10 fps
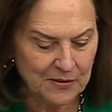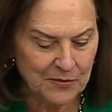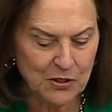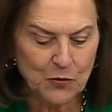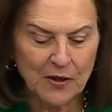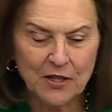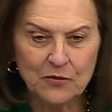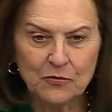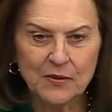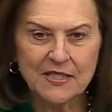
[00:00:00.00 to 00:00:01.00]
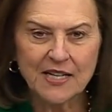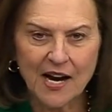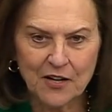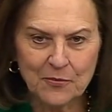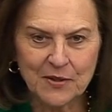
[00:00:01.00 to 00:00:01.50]
Between
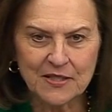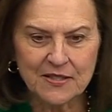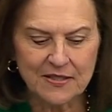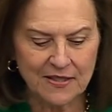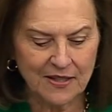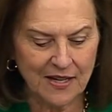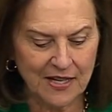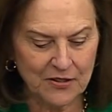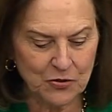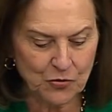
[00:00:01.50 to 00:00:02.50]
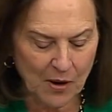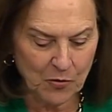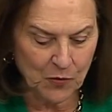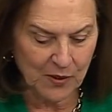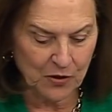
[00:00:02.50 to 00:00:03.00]
retirements and
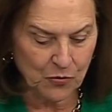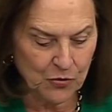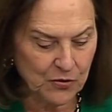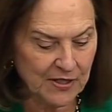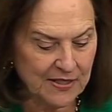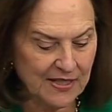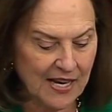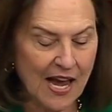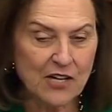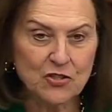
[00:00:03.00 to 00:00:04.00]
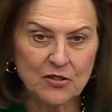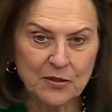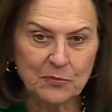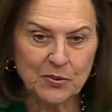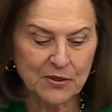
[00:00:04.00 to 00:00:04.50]
trouble recruiting, the
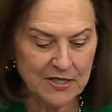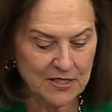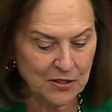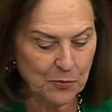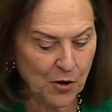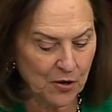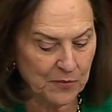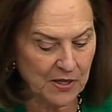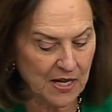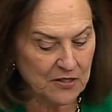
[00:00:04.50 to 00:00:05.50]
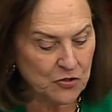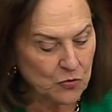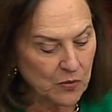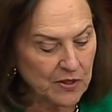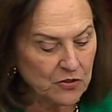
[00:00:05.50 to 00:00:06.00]
Ashland Police Department has
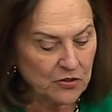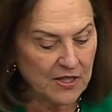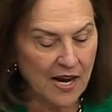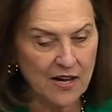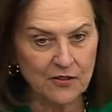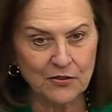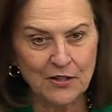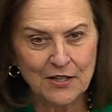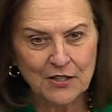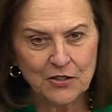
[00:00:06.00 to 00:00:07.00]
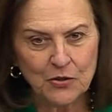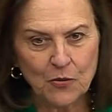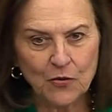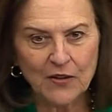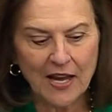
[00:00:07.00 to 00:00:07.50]
dwindled down to
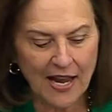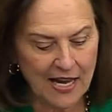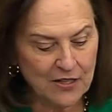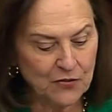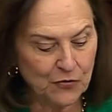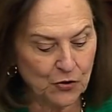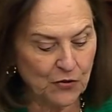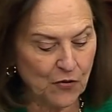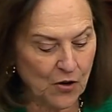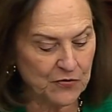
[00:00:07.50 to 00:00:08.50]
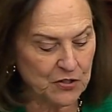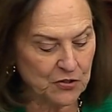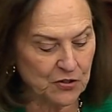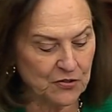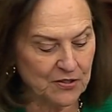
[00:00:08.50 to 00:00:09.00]
only a handful of
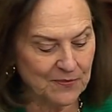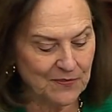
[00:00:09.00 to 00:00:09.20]
officers.